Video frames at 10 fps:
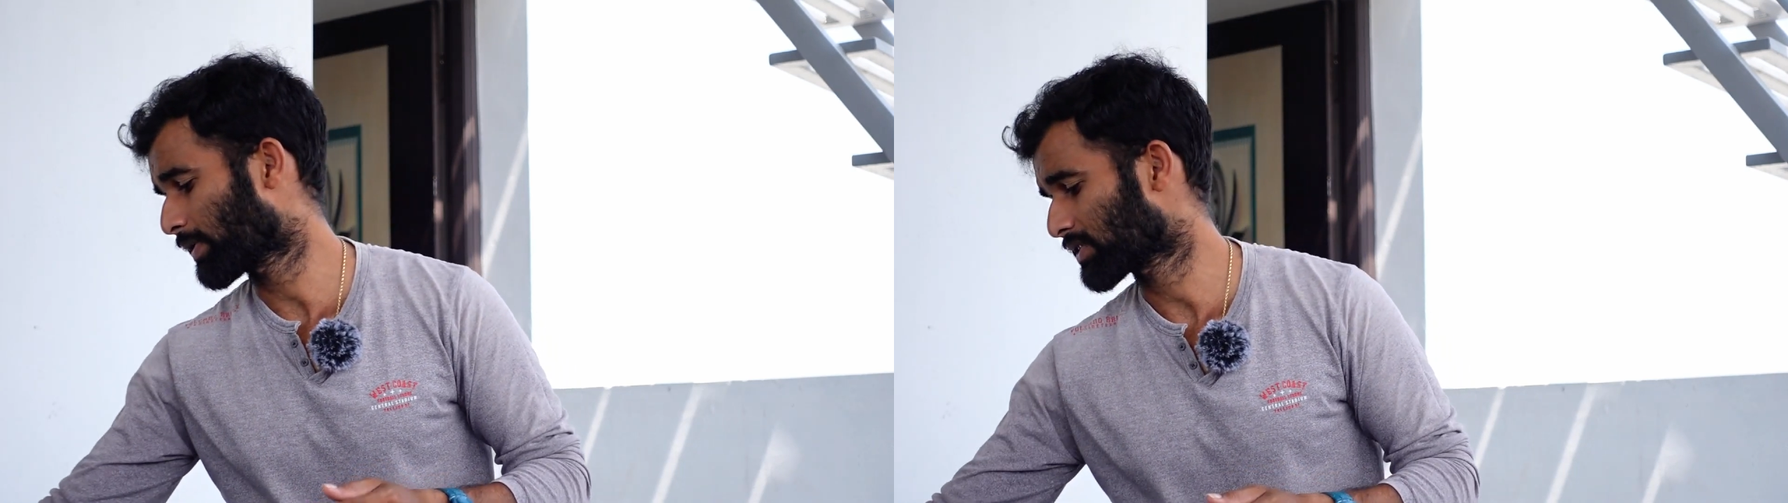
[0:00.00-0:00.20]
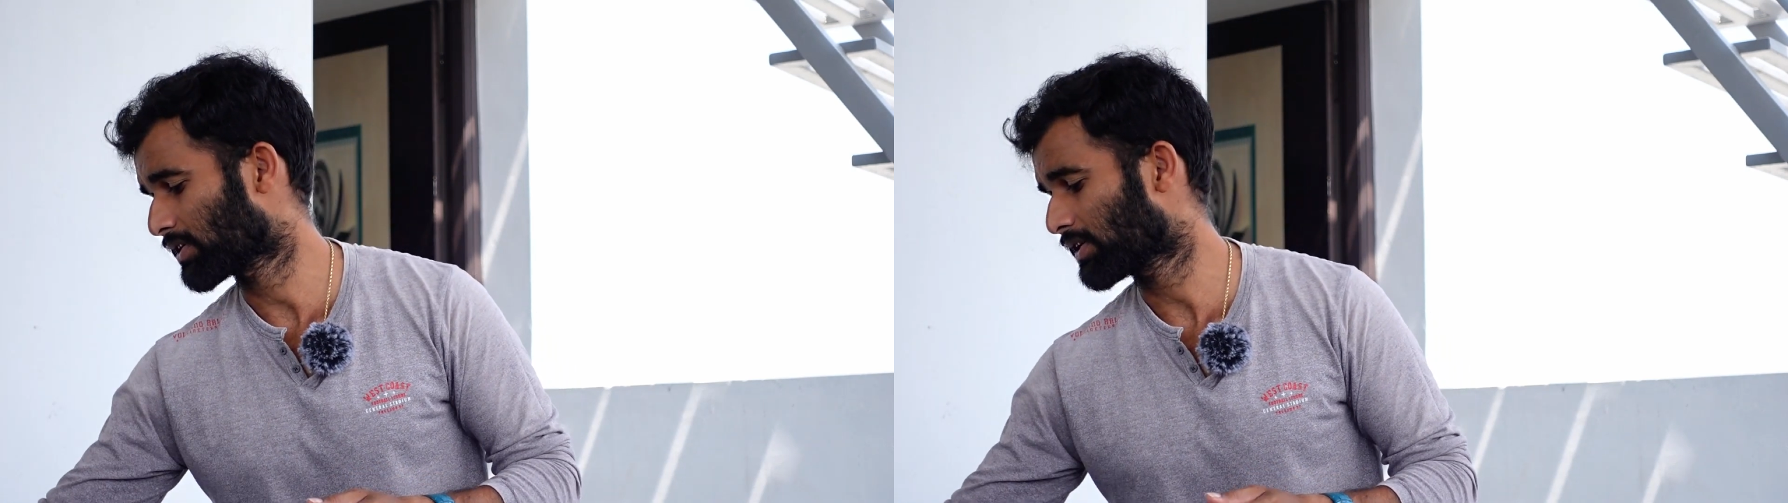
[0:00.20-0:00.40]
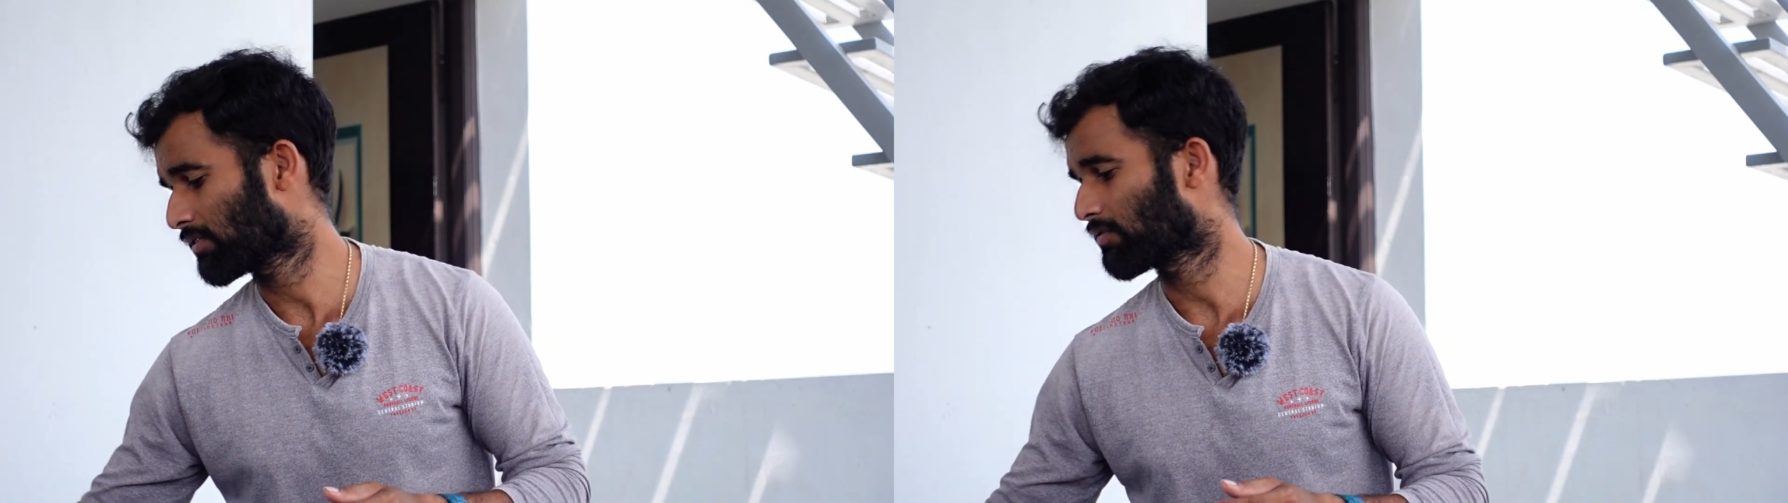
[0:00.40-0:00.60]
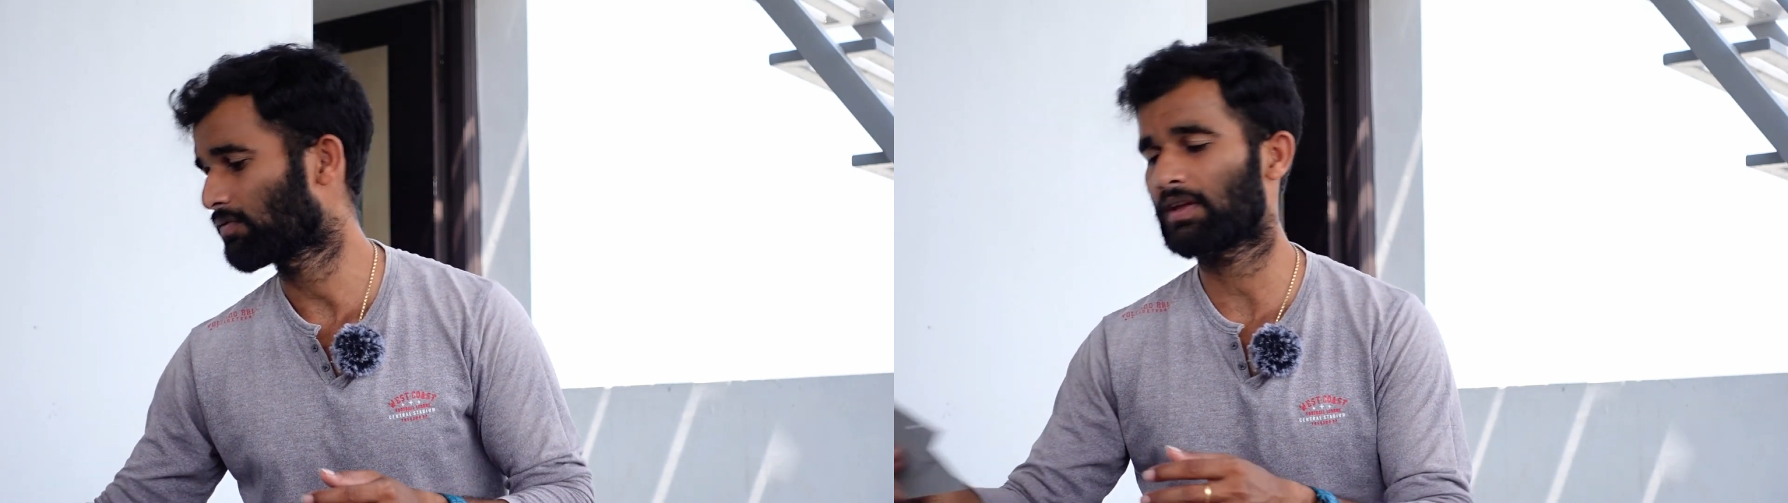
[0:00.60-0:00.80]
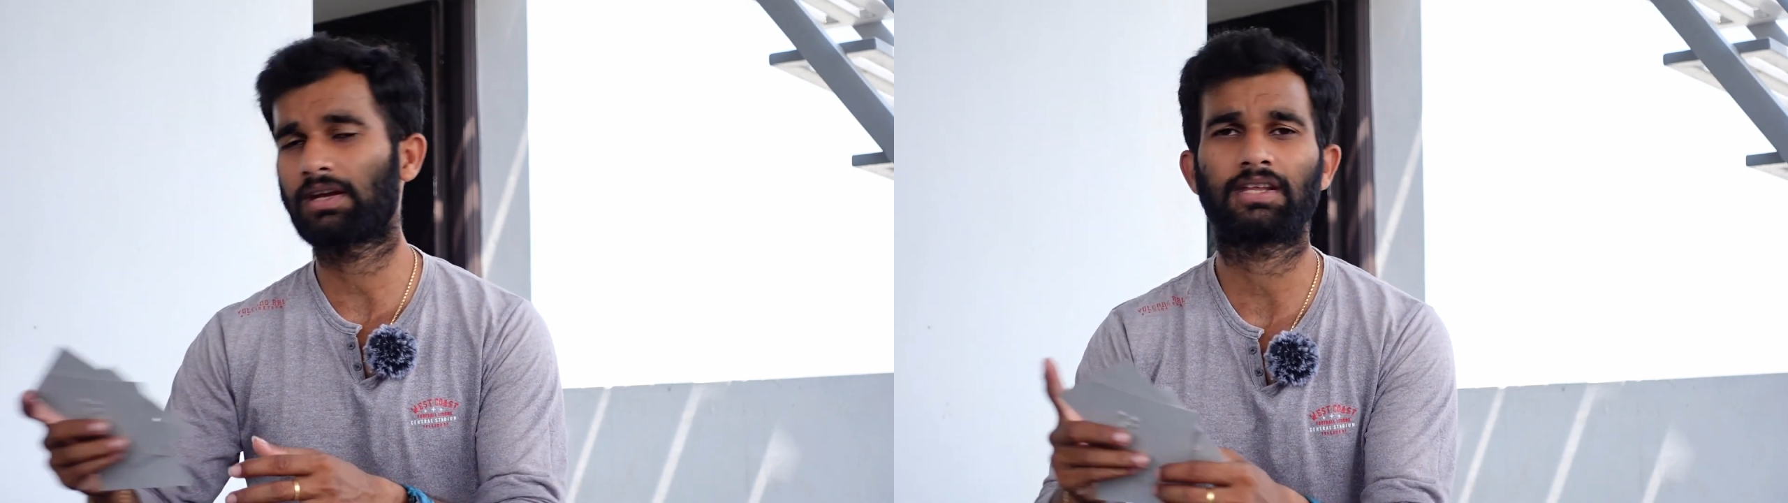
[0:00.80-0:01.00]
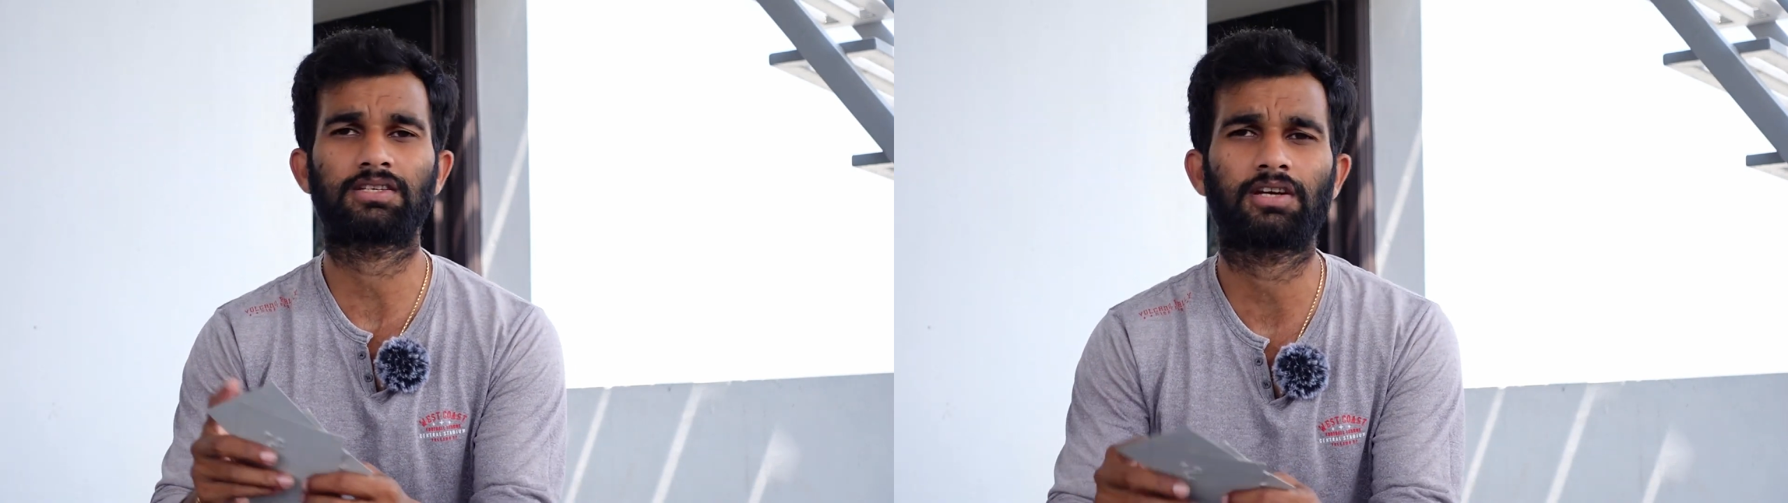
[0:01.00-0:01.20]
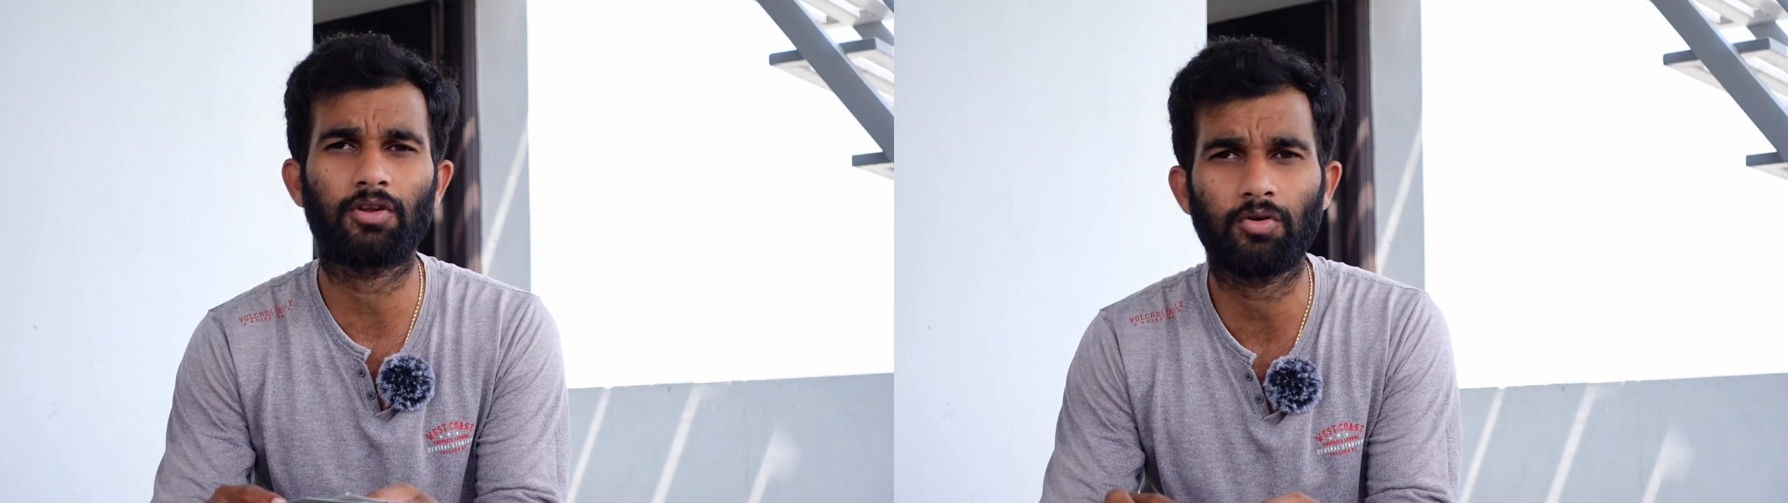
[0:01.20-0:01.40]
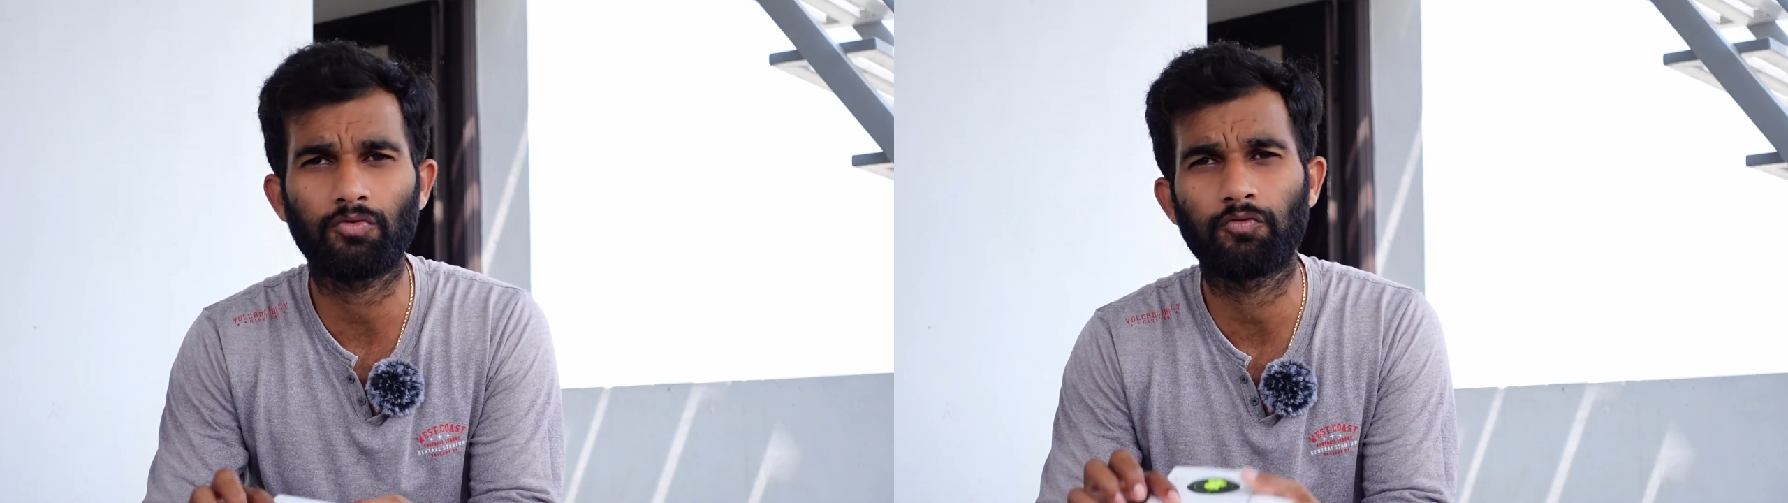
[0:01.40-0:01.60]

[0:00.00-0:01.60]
Actually, we tested around